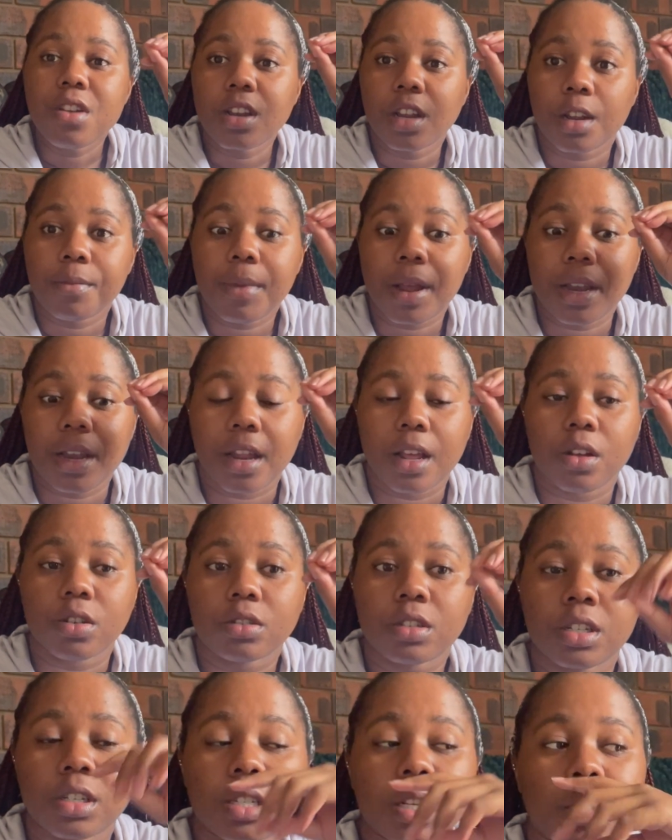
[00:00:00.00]
done my nails
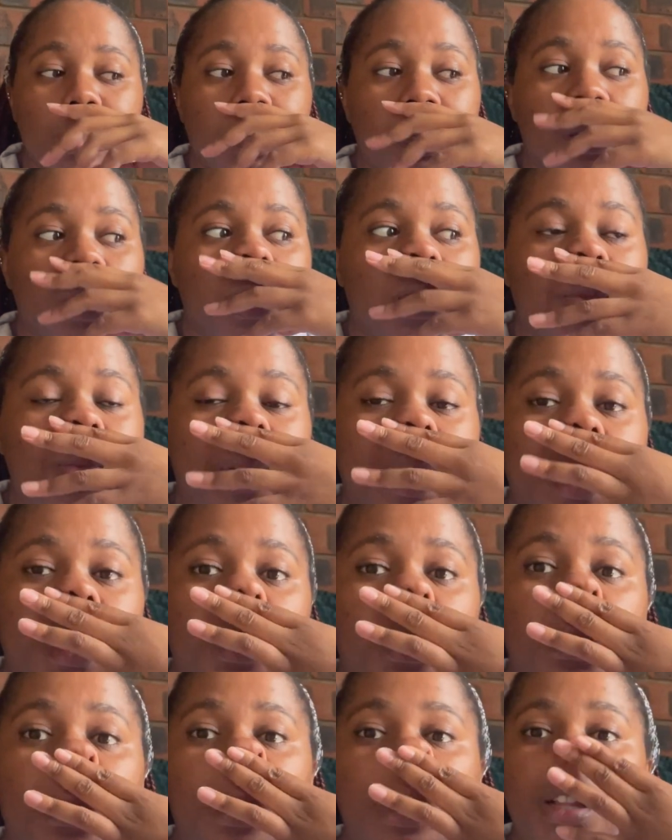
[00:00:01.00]
since I took my
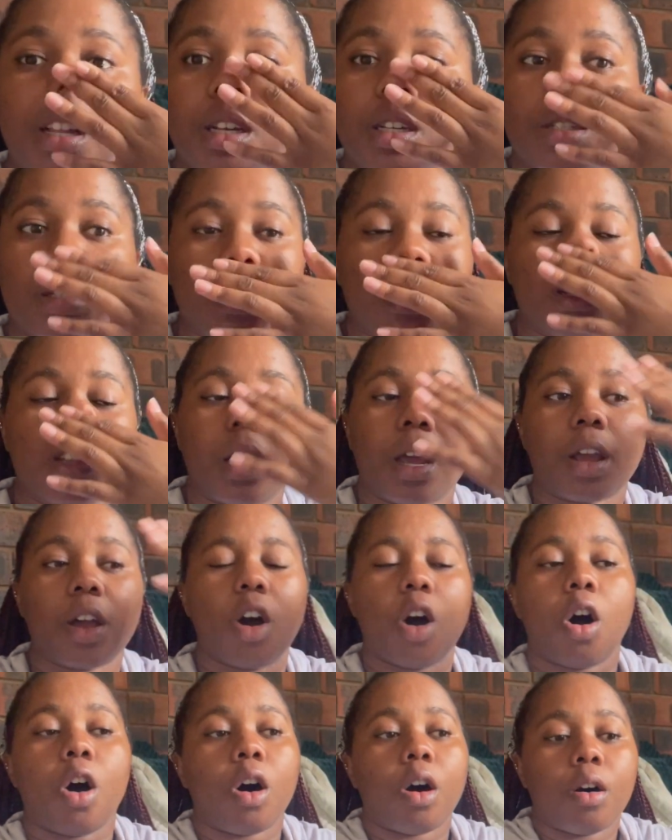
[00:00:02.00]
acrylics like
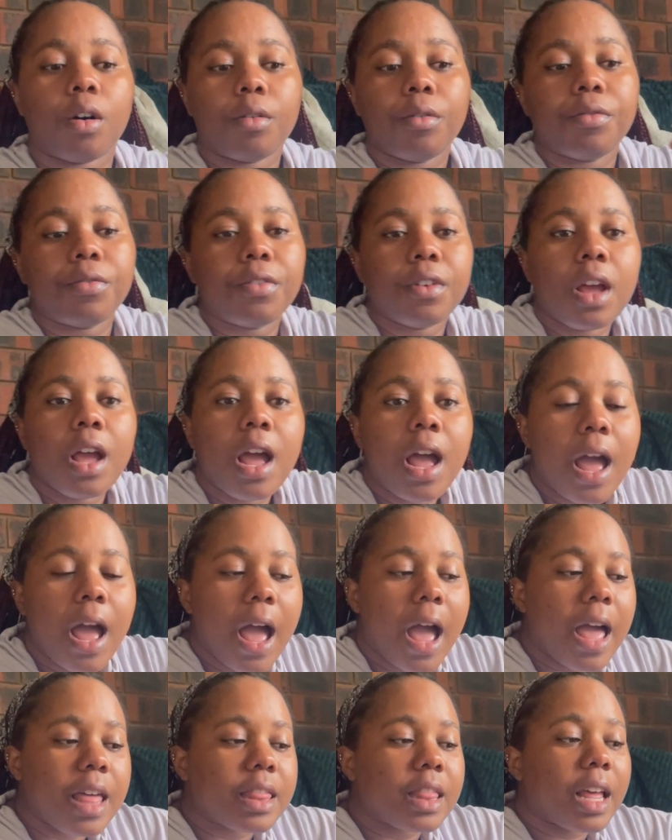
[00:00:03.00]
off,
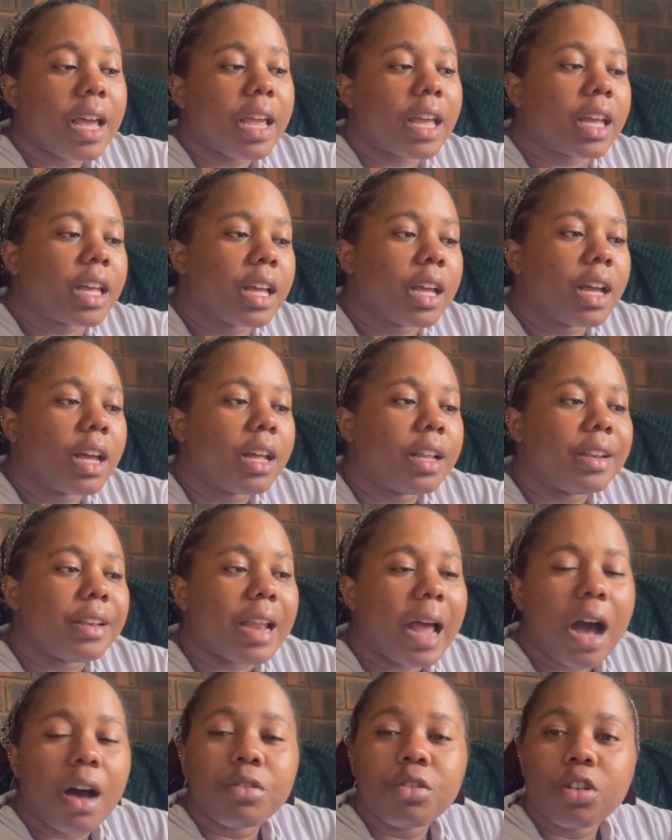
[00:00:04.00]
and like
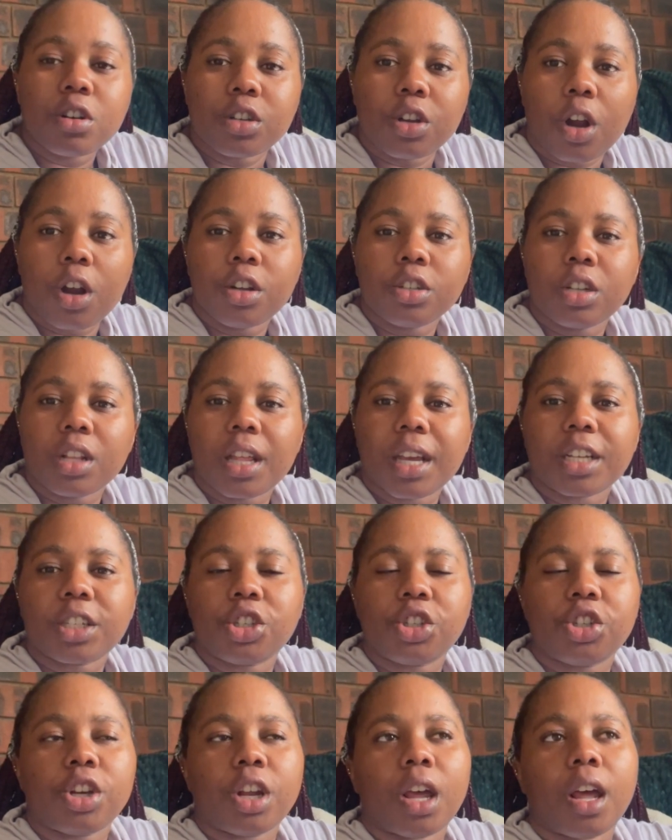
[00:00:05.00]
now they're starting to like
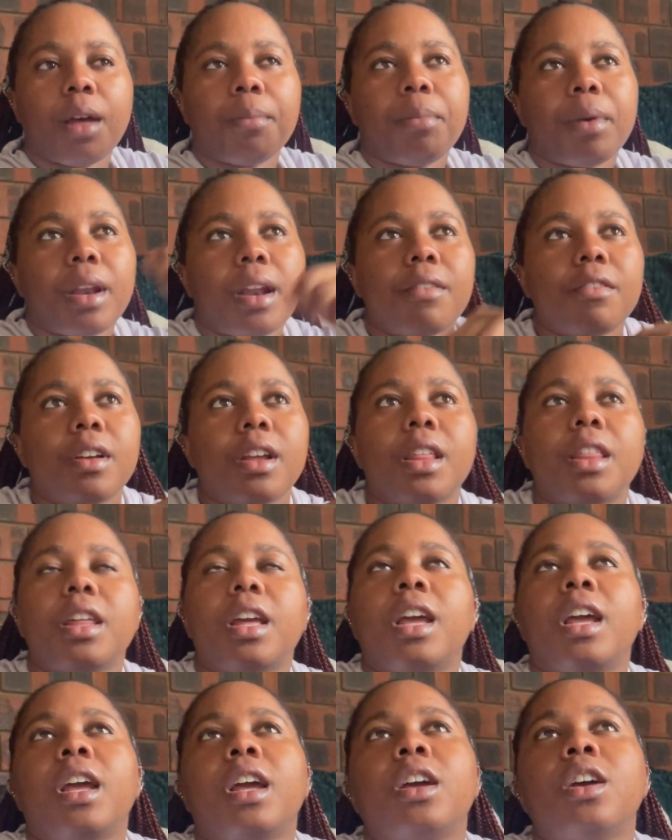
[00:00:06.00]
chip and
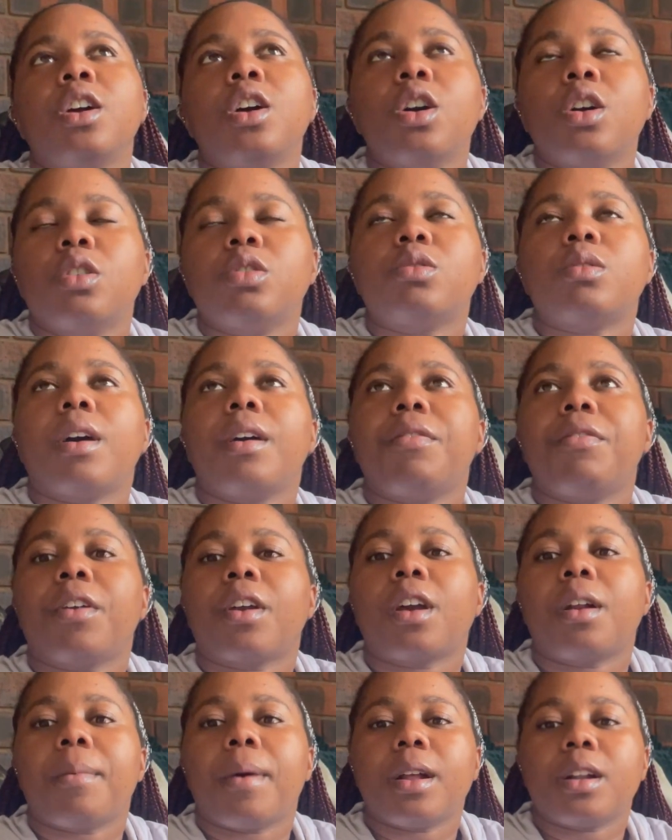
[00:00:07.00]
everything, so I
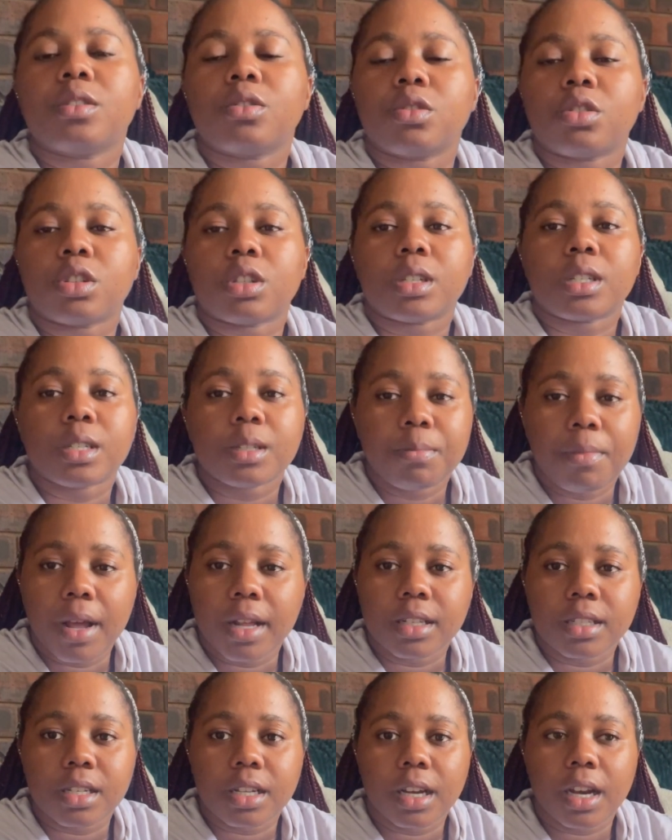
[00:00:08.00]
figured I might as well just
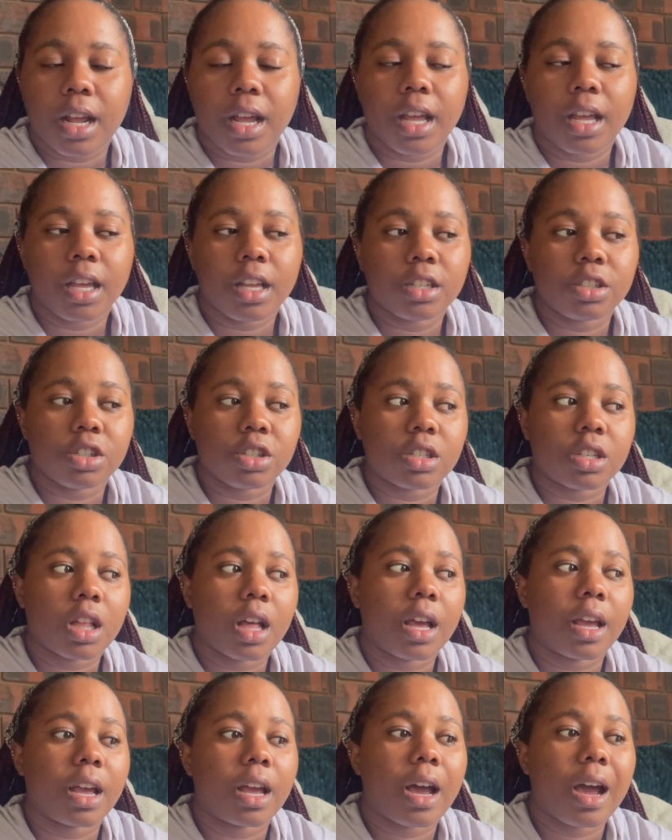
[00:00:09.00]
spend today just
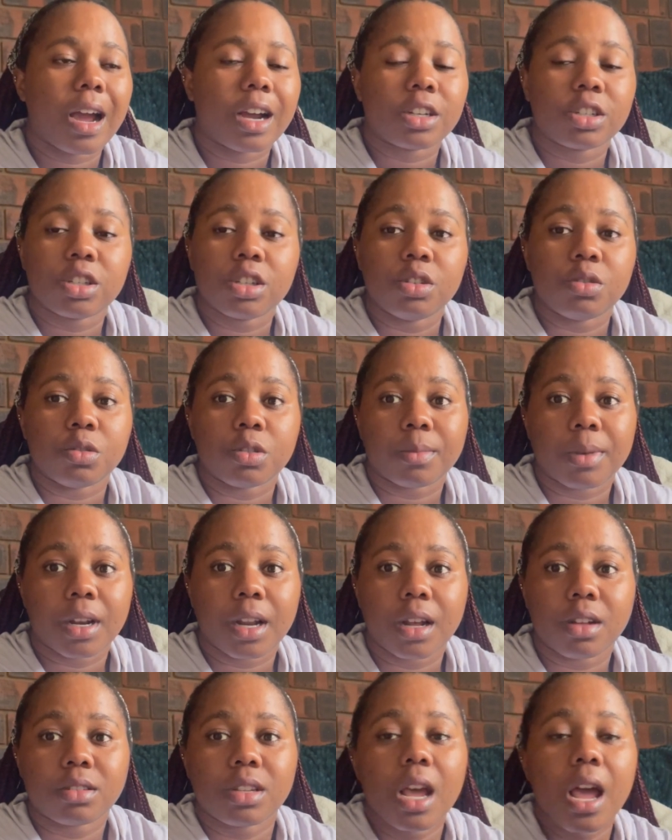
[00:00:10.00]
like actually doing my
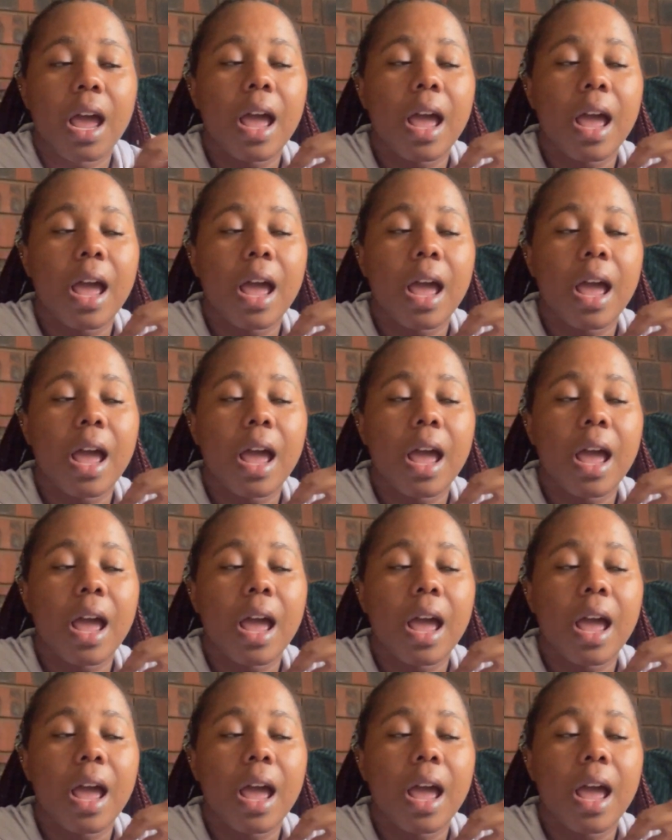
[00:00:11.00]
nails.